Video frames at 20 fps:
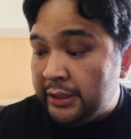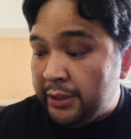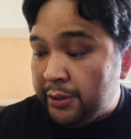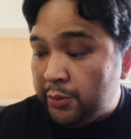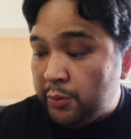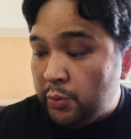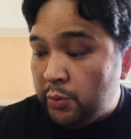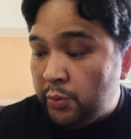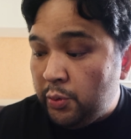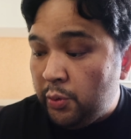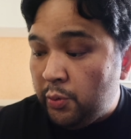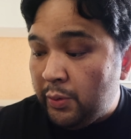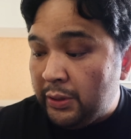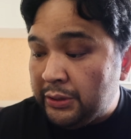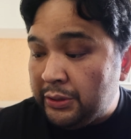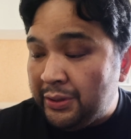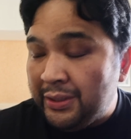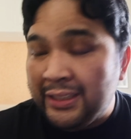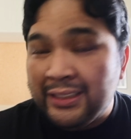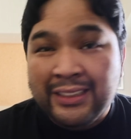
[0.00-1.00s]
Koo, who
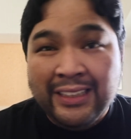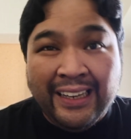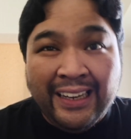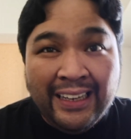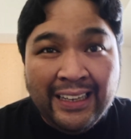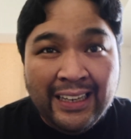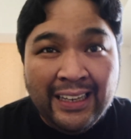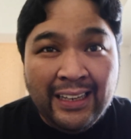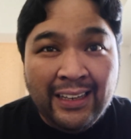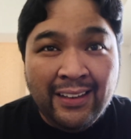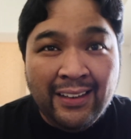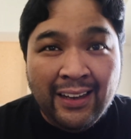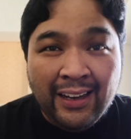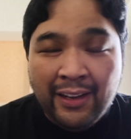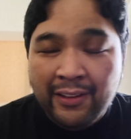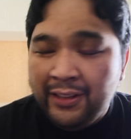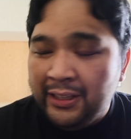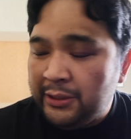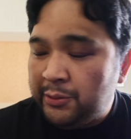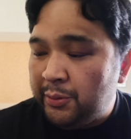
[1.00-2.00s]
was on
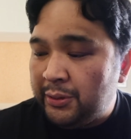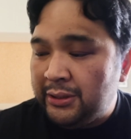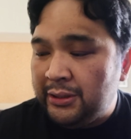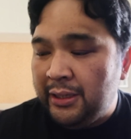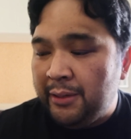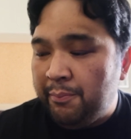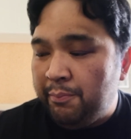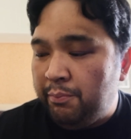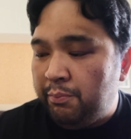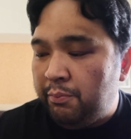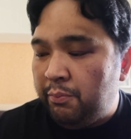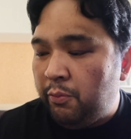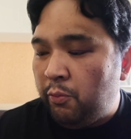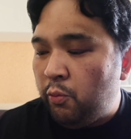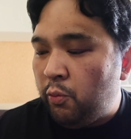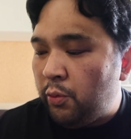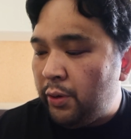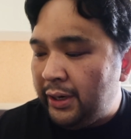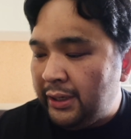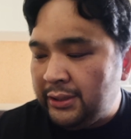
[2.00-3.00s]
Azalea. This was the
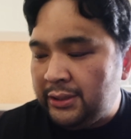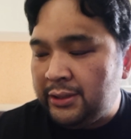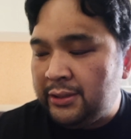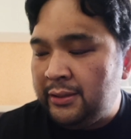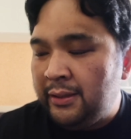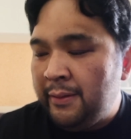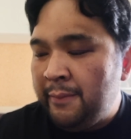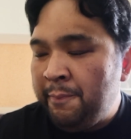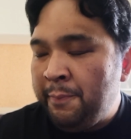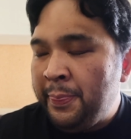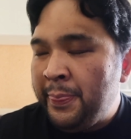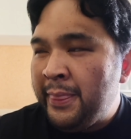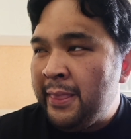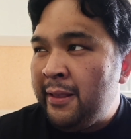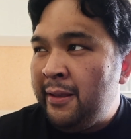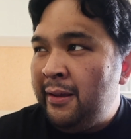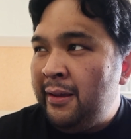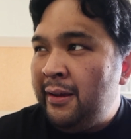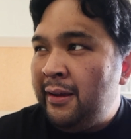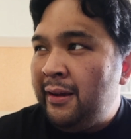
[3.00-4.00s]
worst,
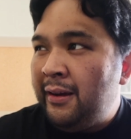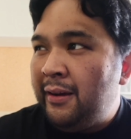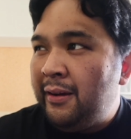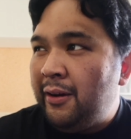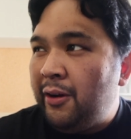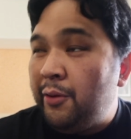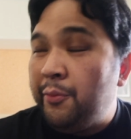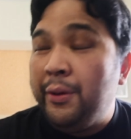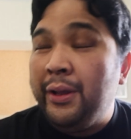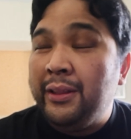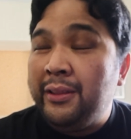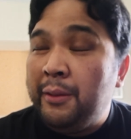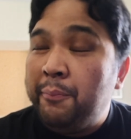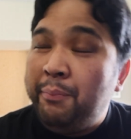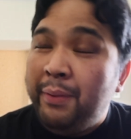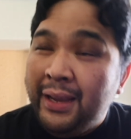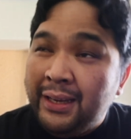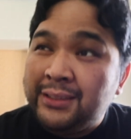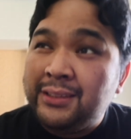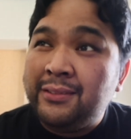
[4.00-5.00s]
the
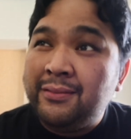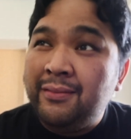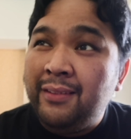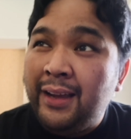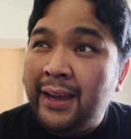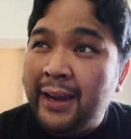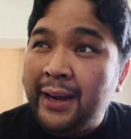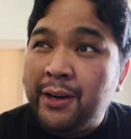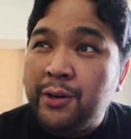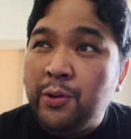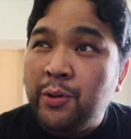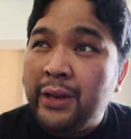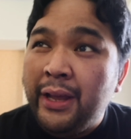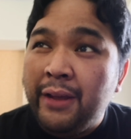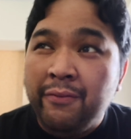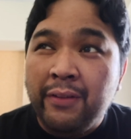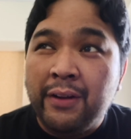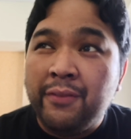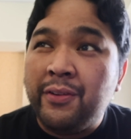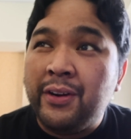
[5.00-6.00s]
best high roll
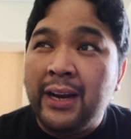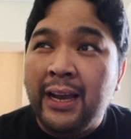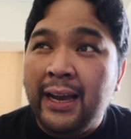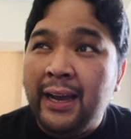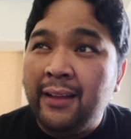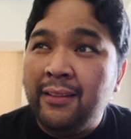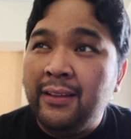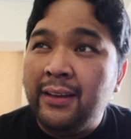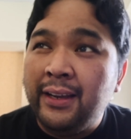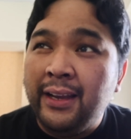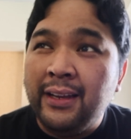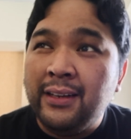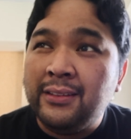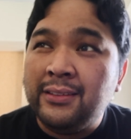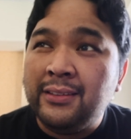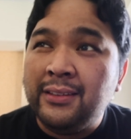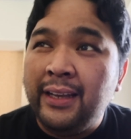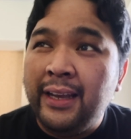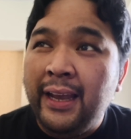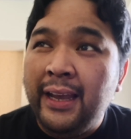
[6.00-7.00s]
I've ever had
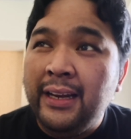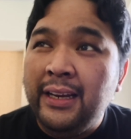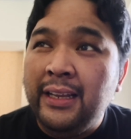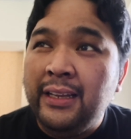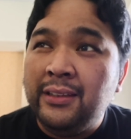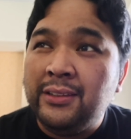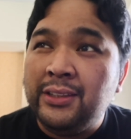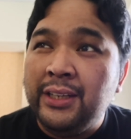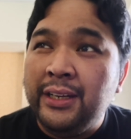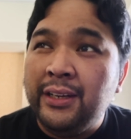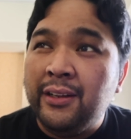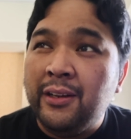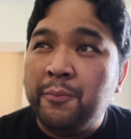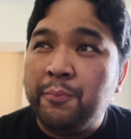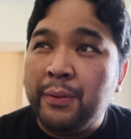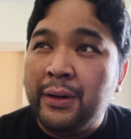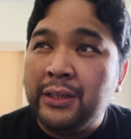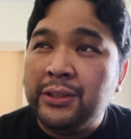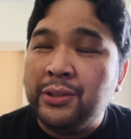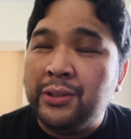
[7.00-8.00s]
against any single
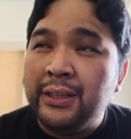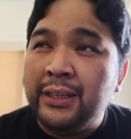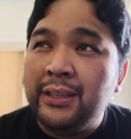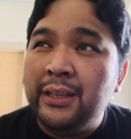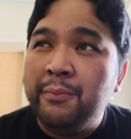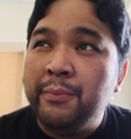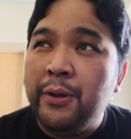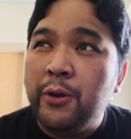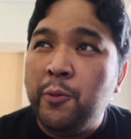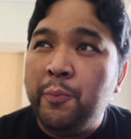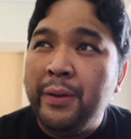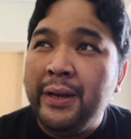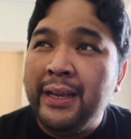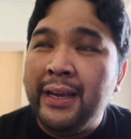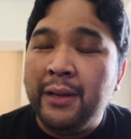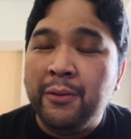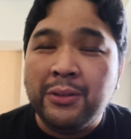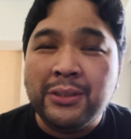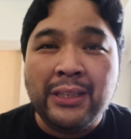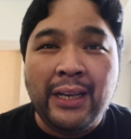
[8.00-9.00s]
person. I think my opening
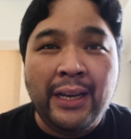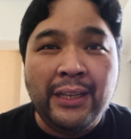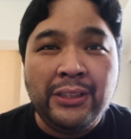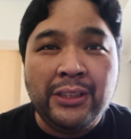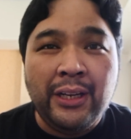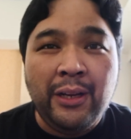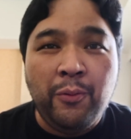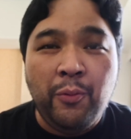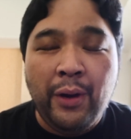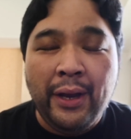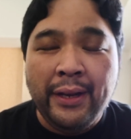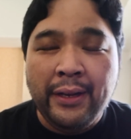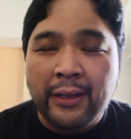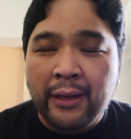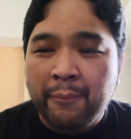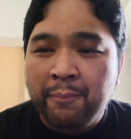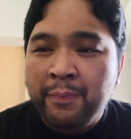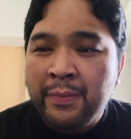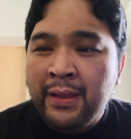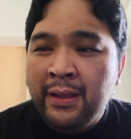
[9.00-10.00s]
hand was Agile Wind
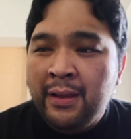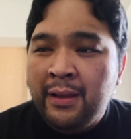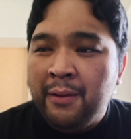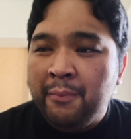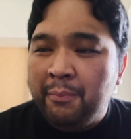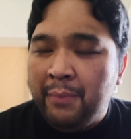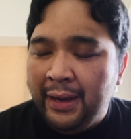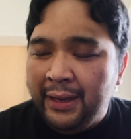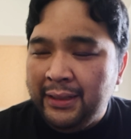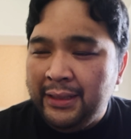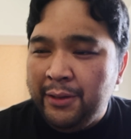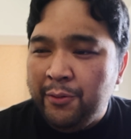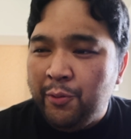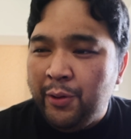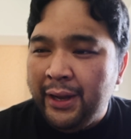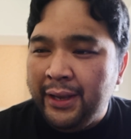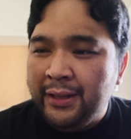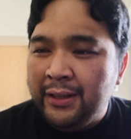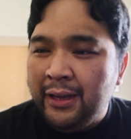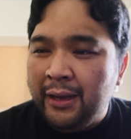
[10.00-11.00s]
Up, Mighty
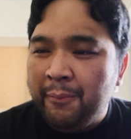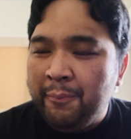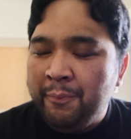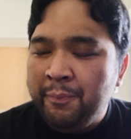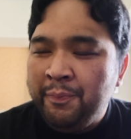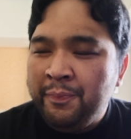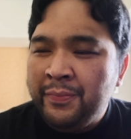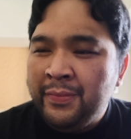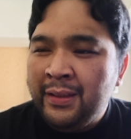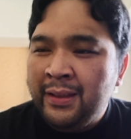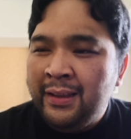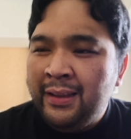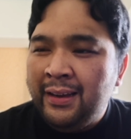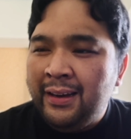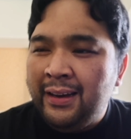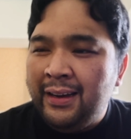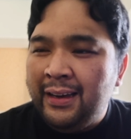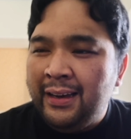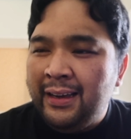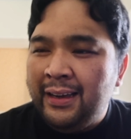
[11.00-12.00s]
Wind Up,
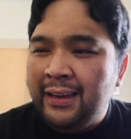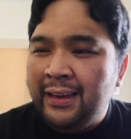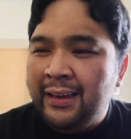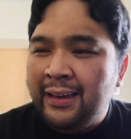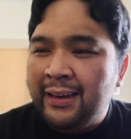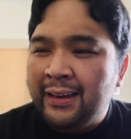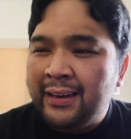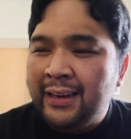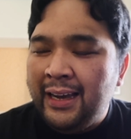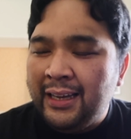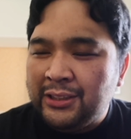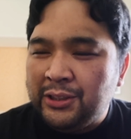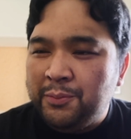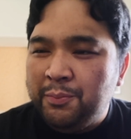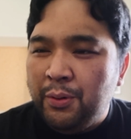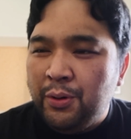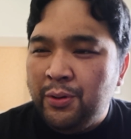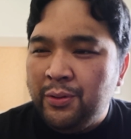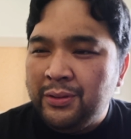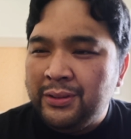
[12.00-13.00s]

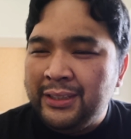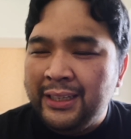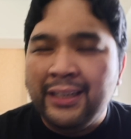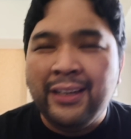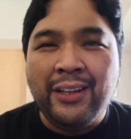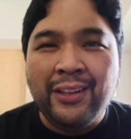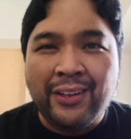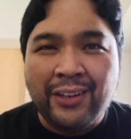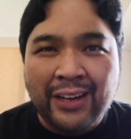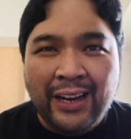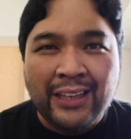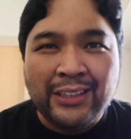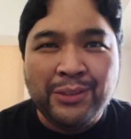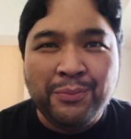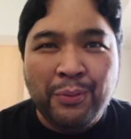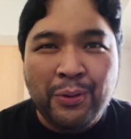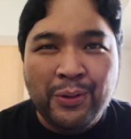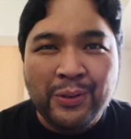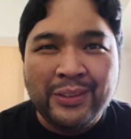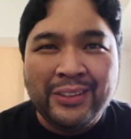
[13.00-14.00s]
Cast Bones, and another
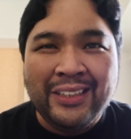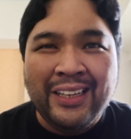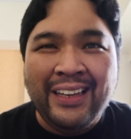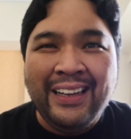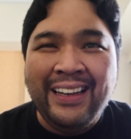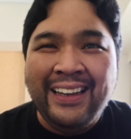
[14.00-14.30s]
Cast Bones.